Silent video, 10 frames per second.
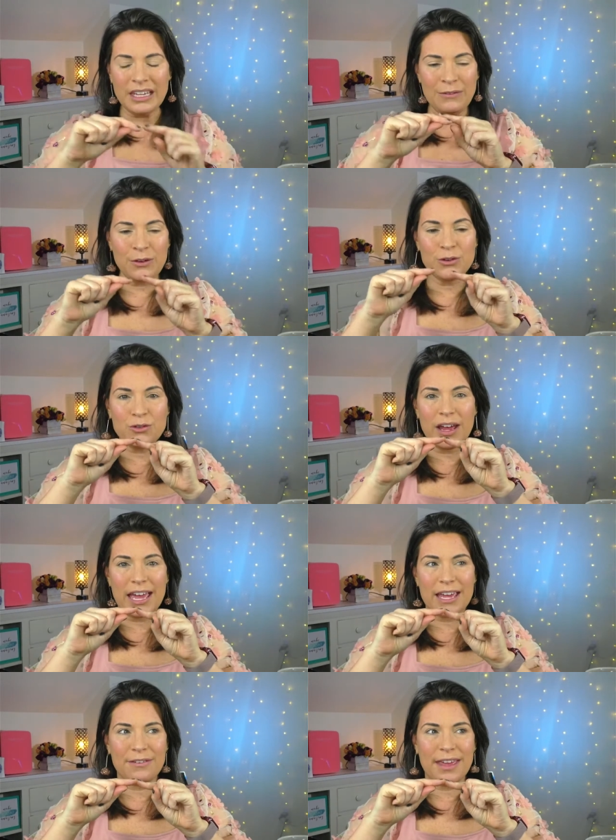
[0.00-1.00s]
If you
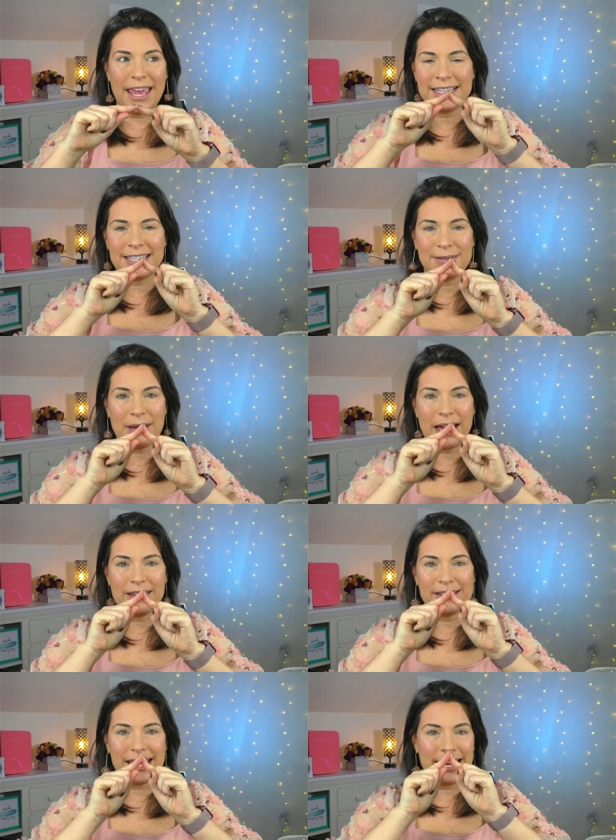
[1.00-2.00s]
drive 18
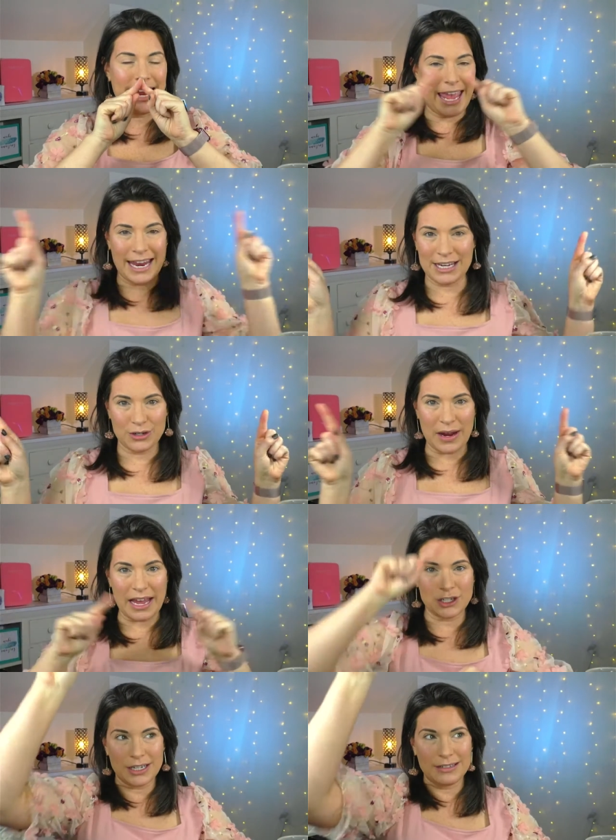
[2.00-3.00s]
miles in any
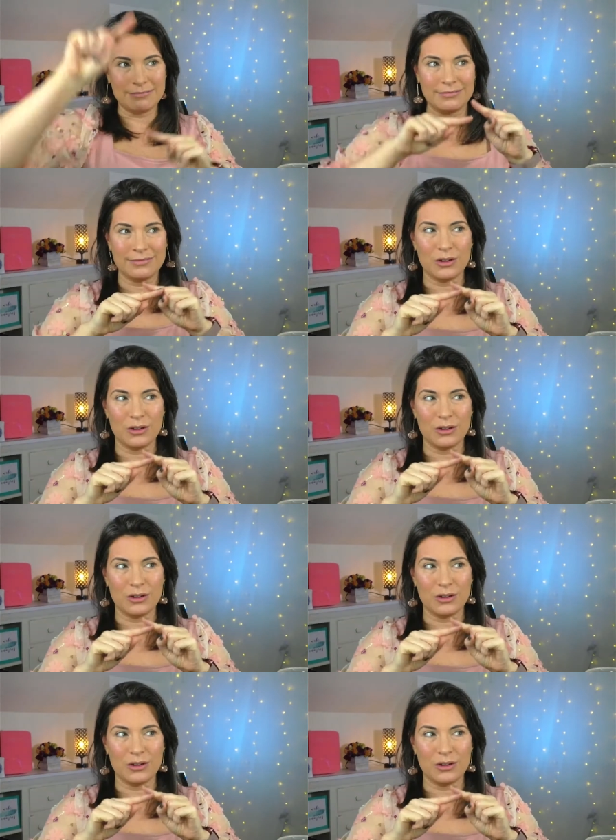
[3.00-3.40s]
direction,